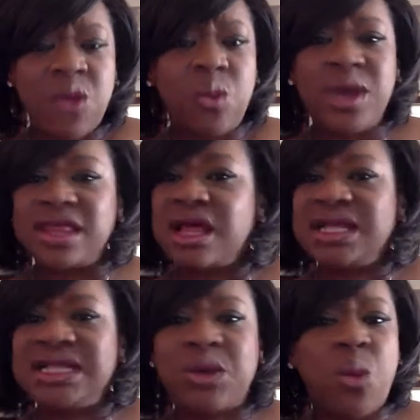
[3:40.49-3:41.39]
With
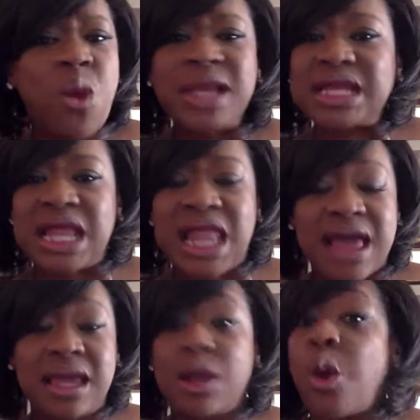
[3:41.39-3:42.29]
one
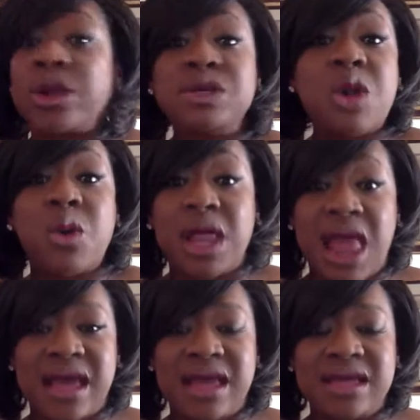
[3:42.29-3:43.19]
client or no
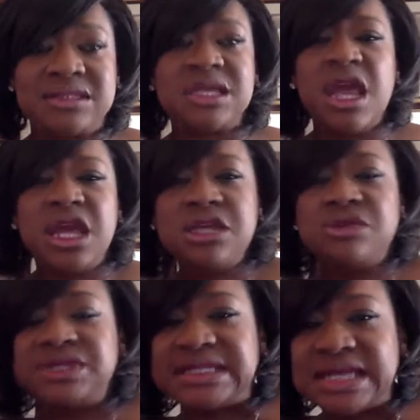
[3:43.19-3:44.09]
clients, you
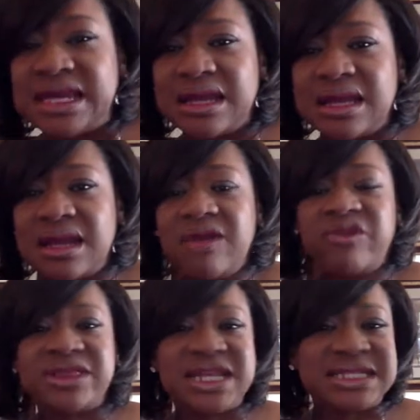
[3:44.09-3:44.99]
see it.
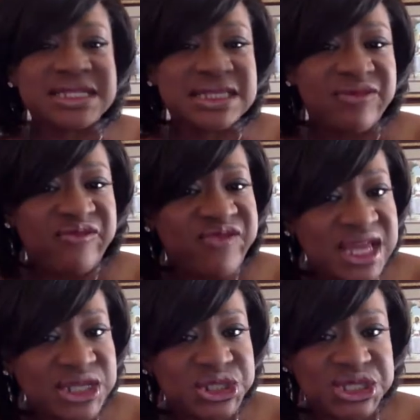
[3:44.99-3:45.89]
For this is the
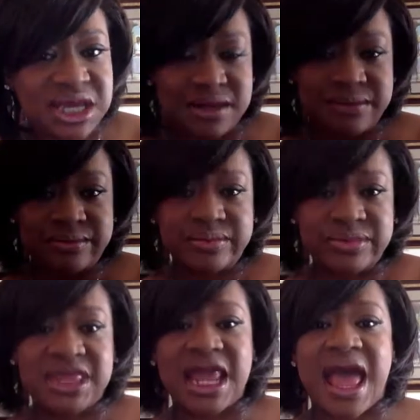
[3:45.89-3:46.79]
vision
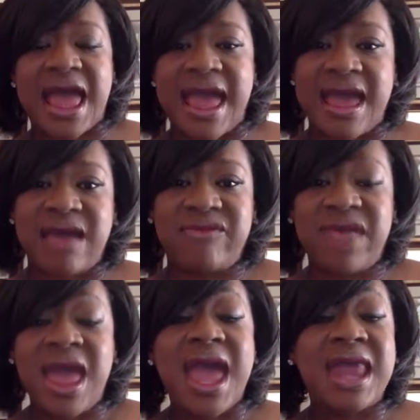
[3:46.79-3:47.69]
that I have.
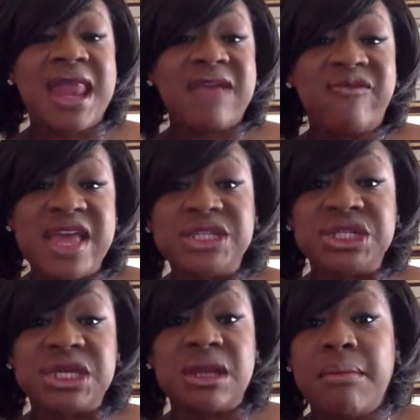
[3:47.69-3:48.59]
And a
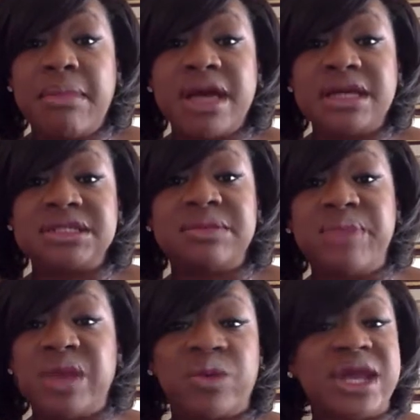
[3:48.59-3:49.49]
vision must
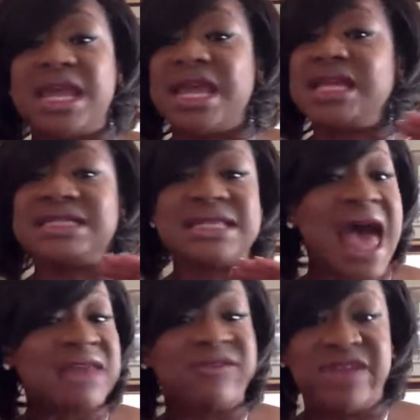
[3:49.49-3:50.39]
be written. It is
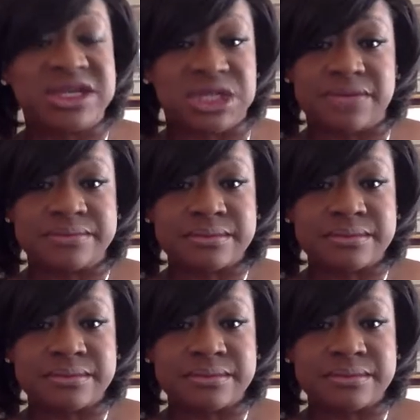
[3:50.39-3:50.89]
not a vision